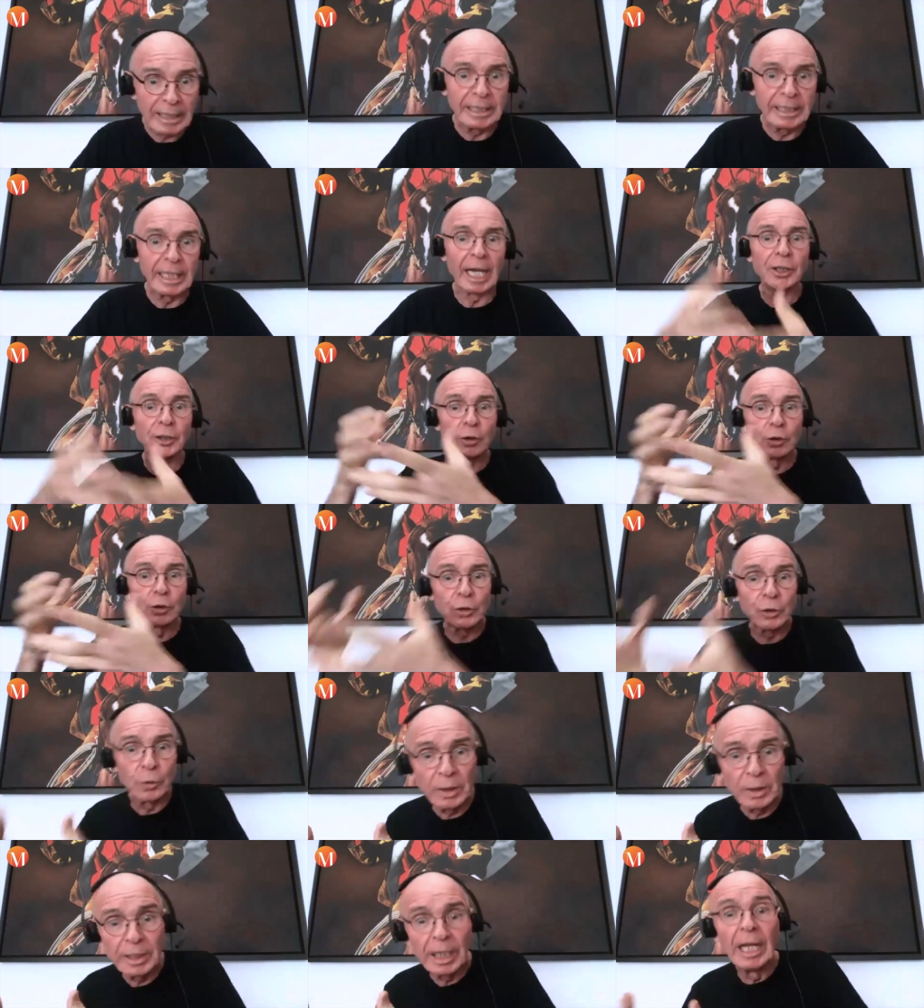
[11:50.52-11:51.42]
and you do
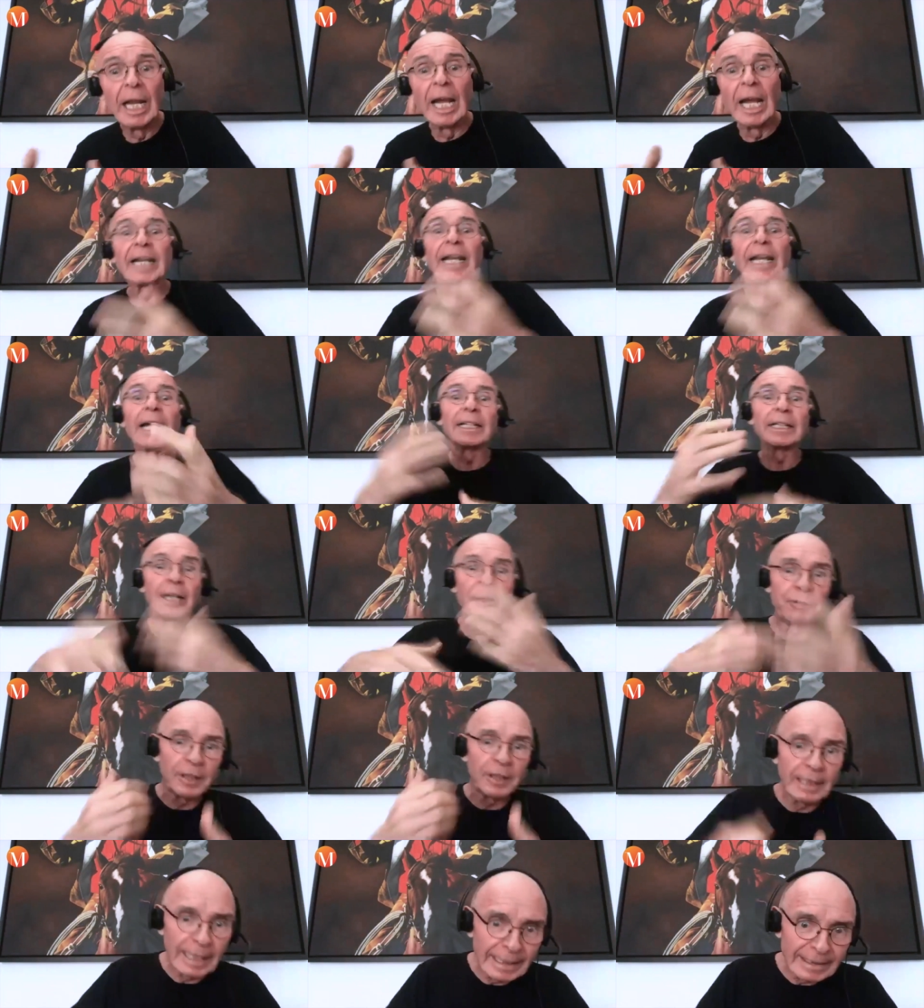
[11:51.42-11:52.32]
it and get a
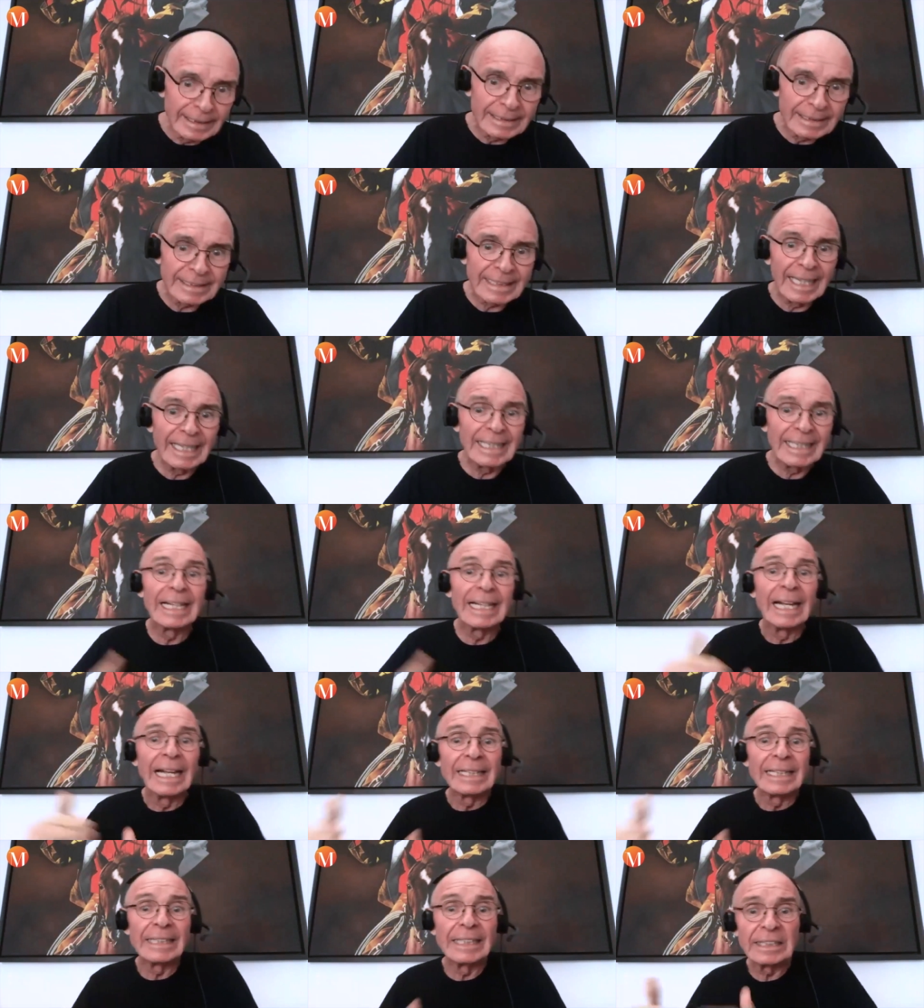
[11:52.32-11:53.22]
different understanding.
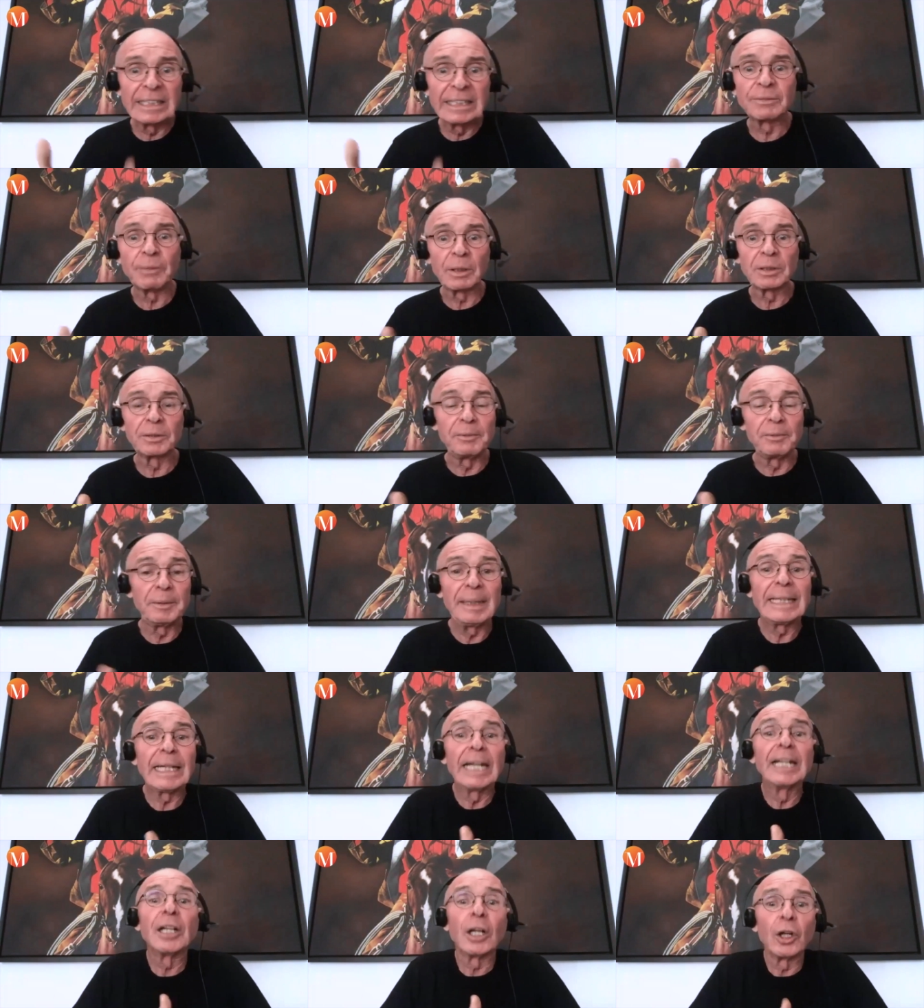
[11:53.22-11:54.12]
This is what we
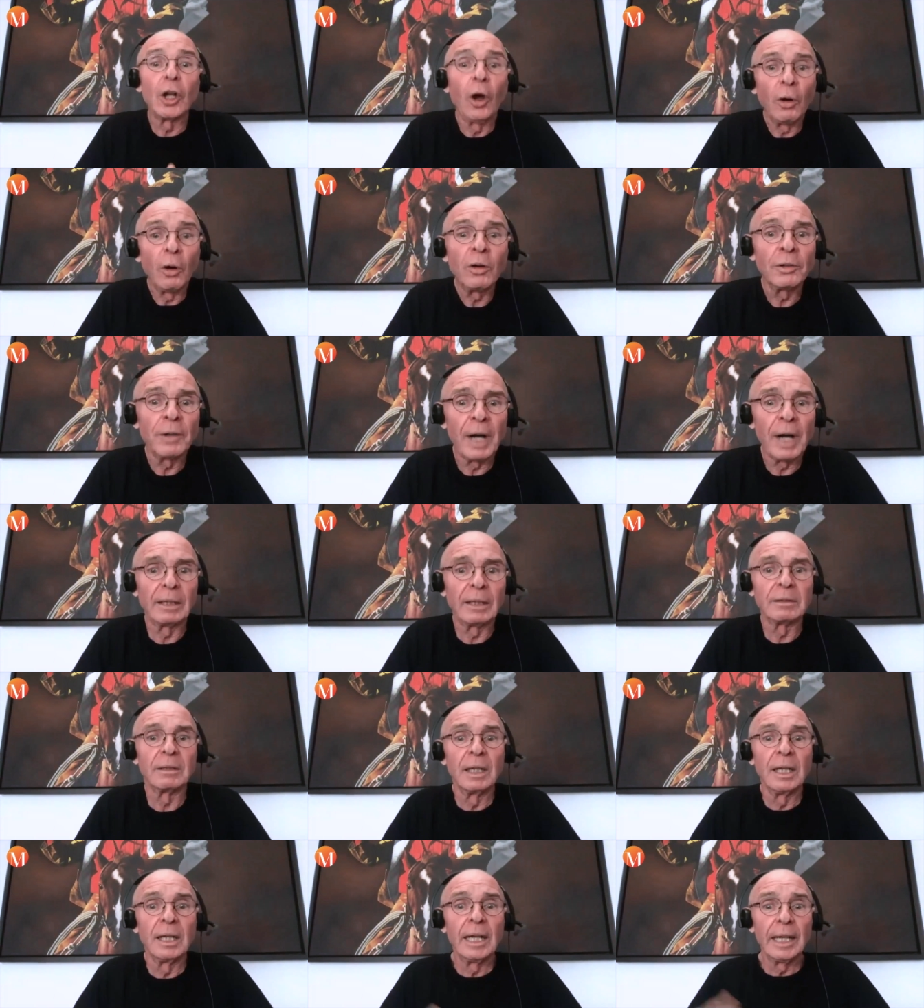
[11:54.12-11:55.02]
need in the long
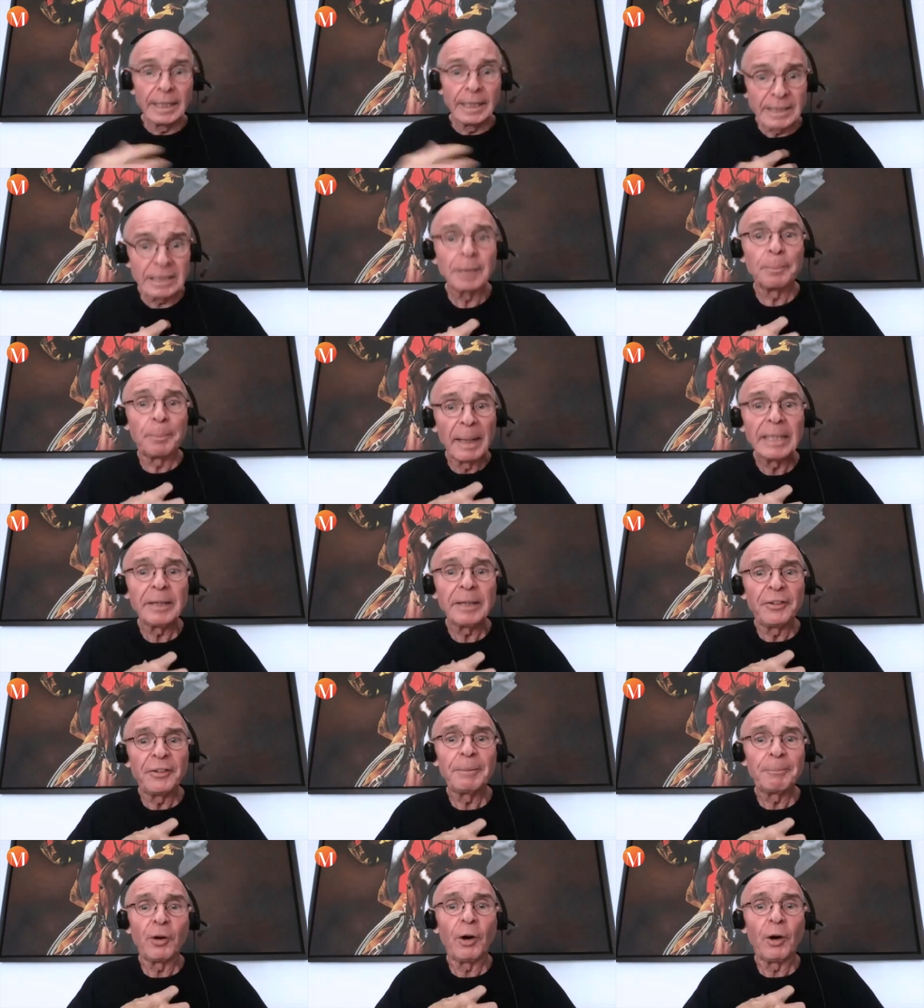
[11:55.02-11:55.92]
run. It's the
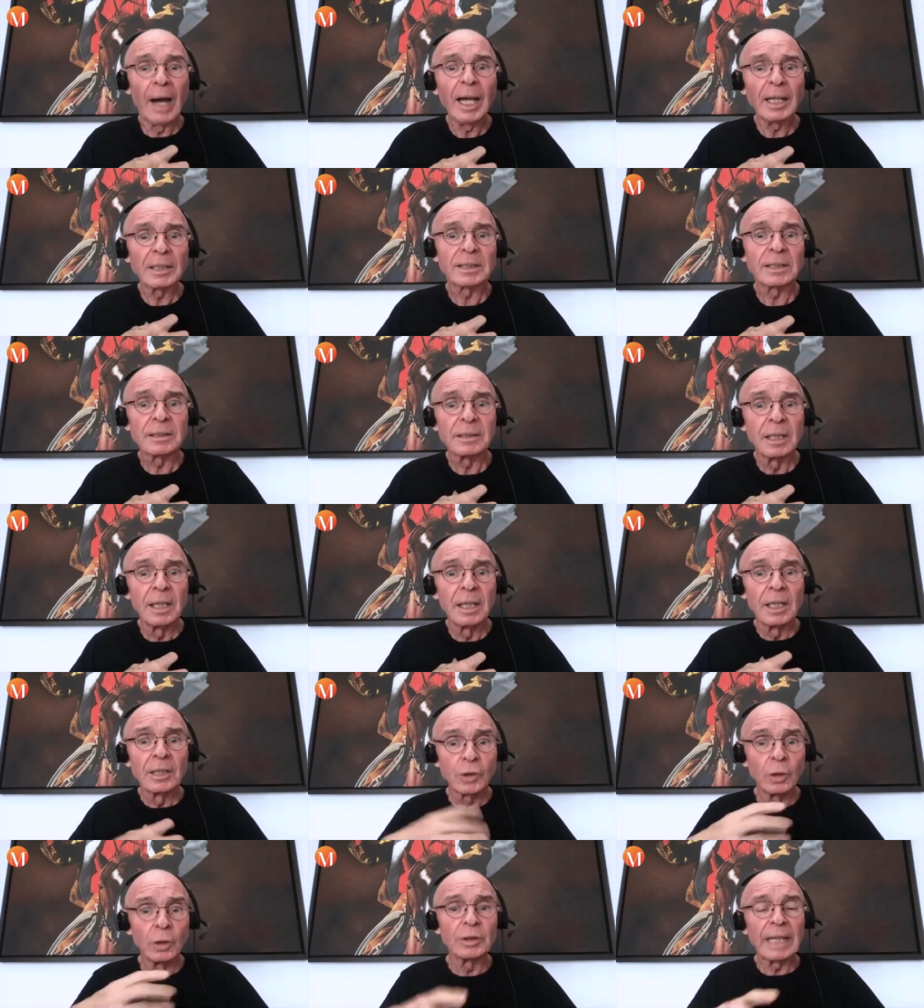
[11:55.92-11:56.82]
benefit for us.
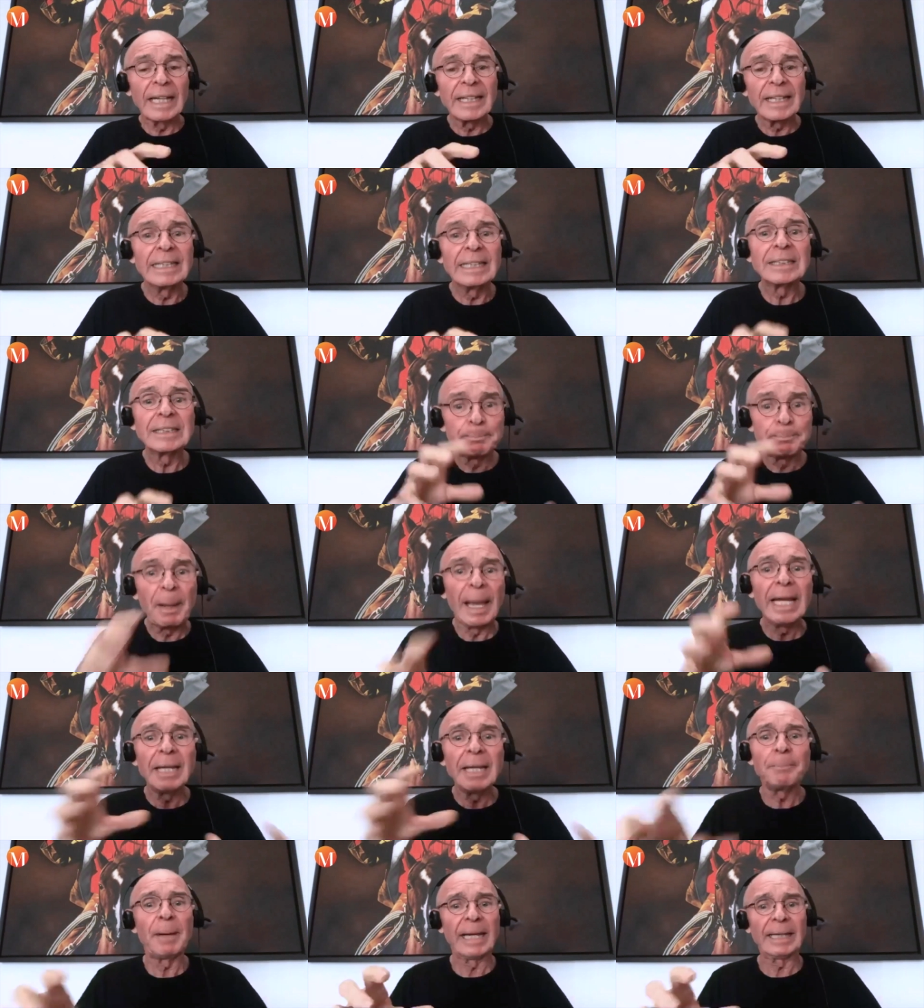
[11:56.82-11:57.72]
So that is
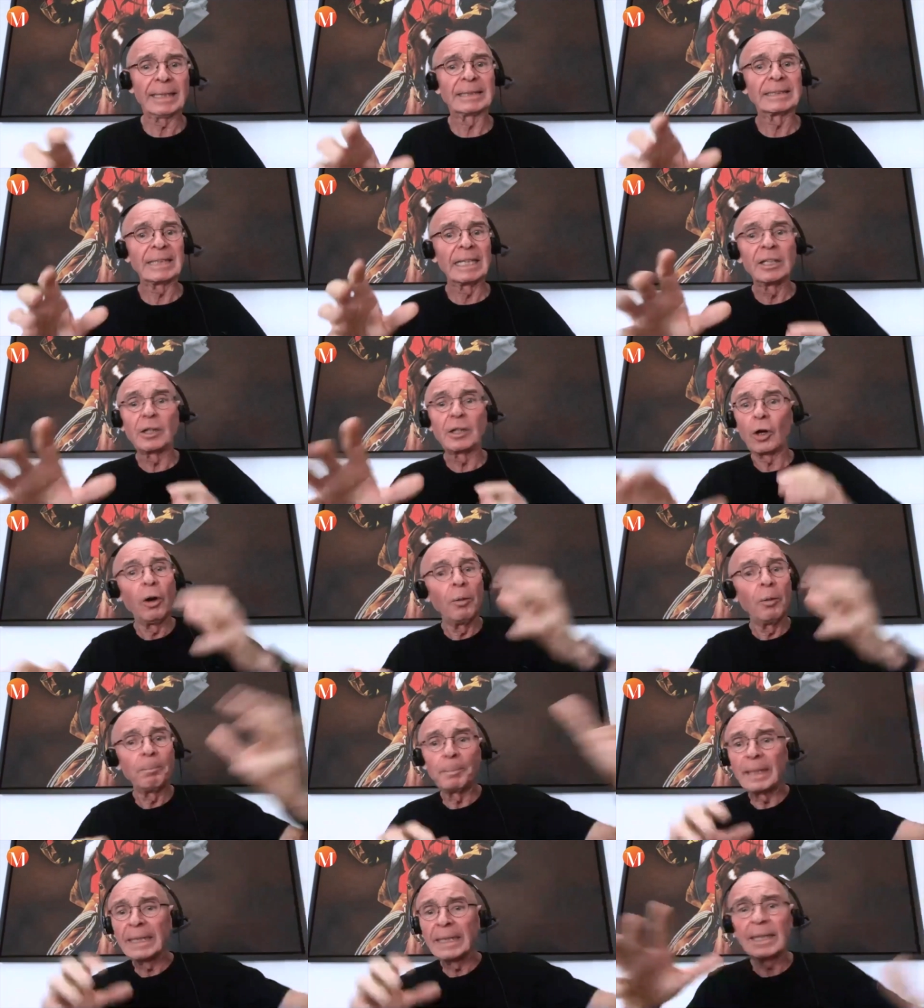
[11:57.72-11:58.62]
paybacks in
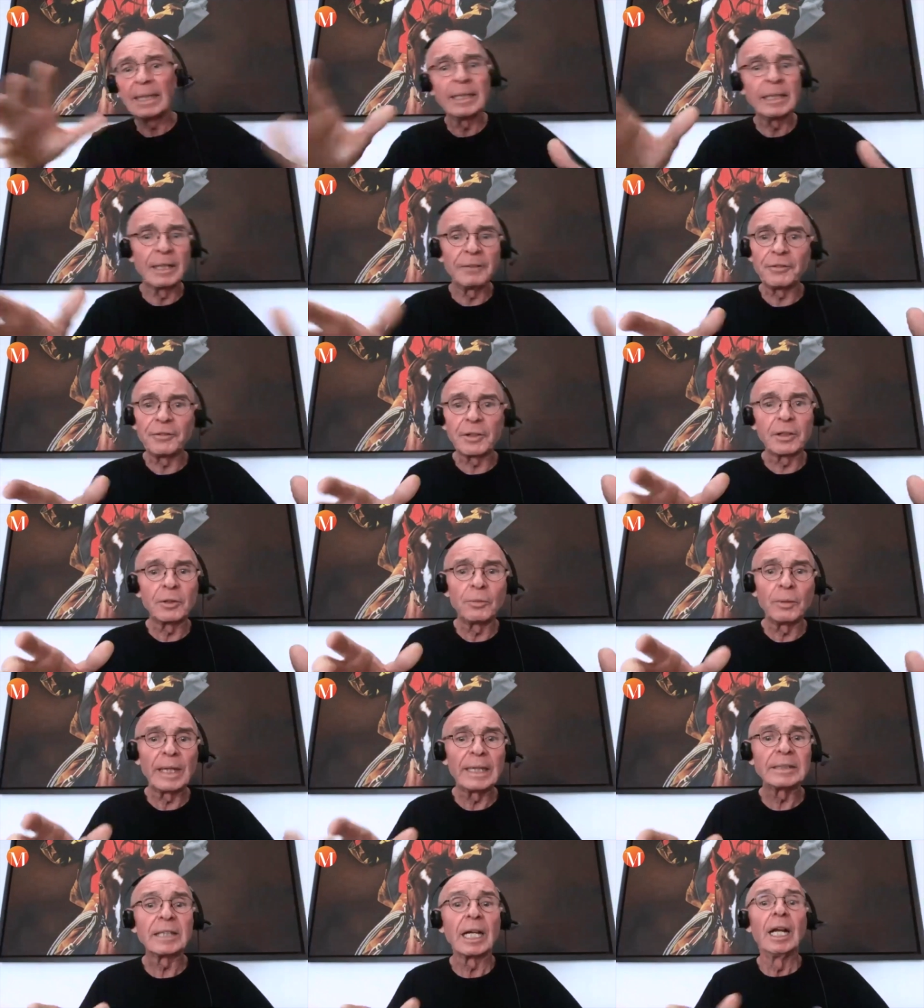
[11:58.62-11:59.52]
completely different
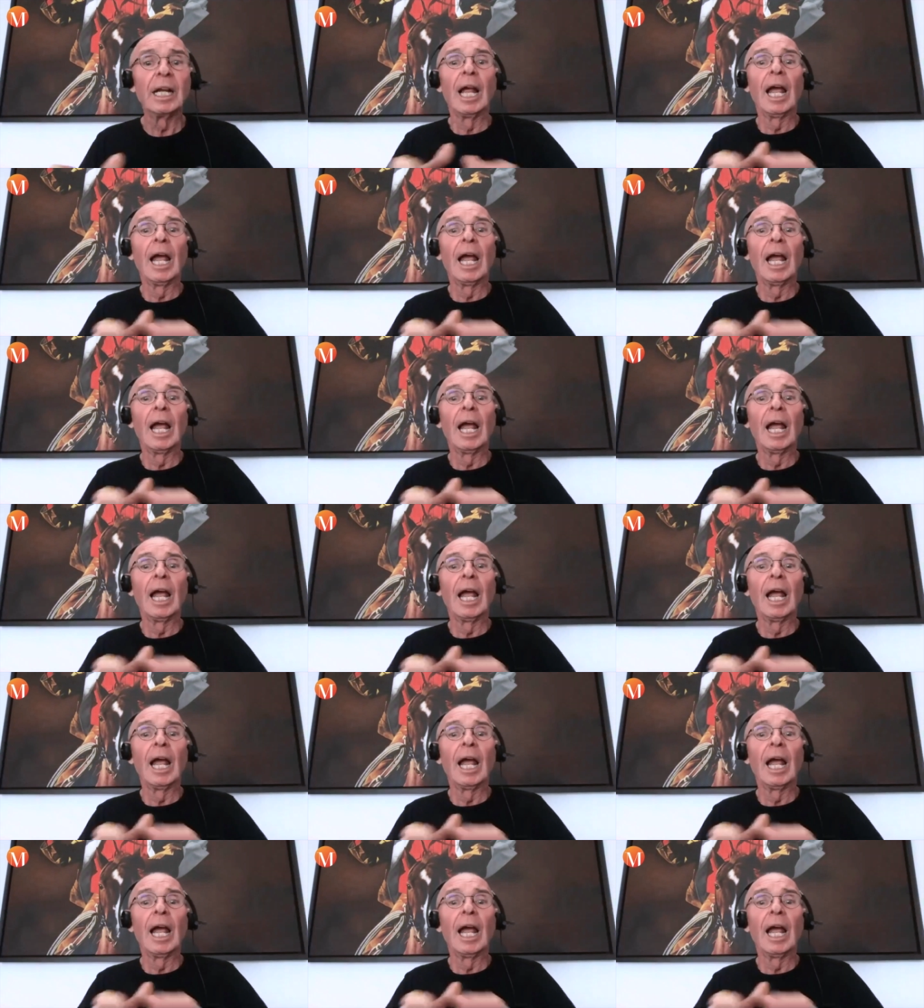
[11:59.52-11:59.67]
ways.